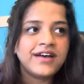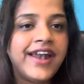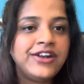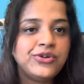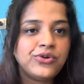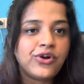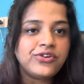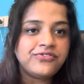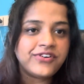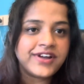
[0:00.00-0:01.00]
and do
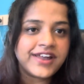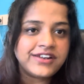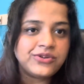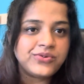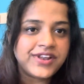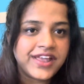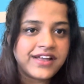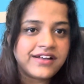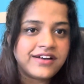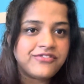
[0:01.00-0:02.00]
not forget to
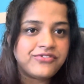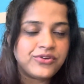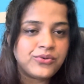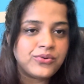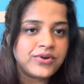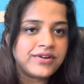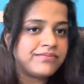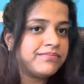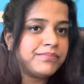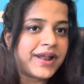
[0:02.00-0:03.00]
take few
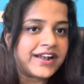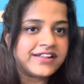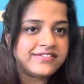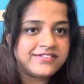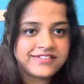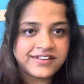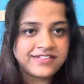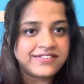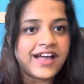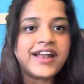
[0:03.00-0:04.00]
practice
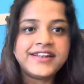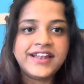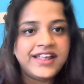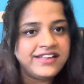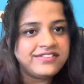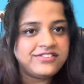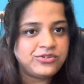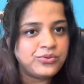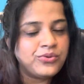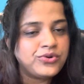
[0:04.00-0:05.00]
tests at least
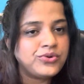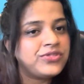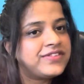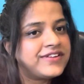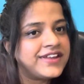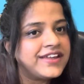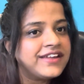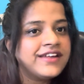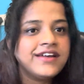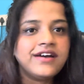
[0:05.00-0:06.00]
two to three
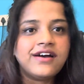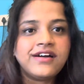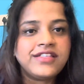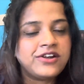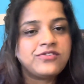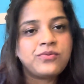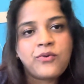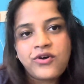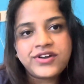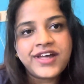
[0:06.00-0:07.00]
uh, that is
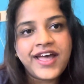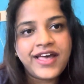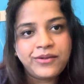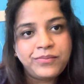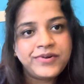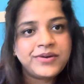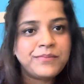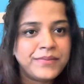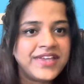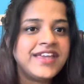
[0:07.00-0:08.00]
what helped
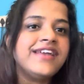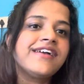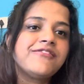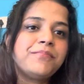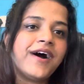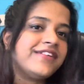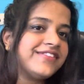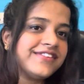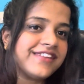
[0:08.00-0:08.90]
me pass this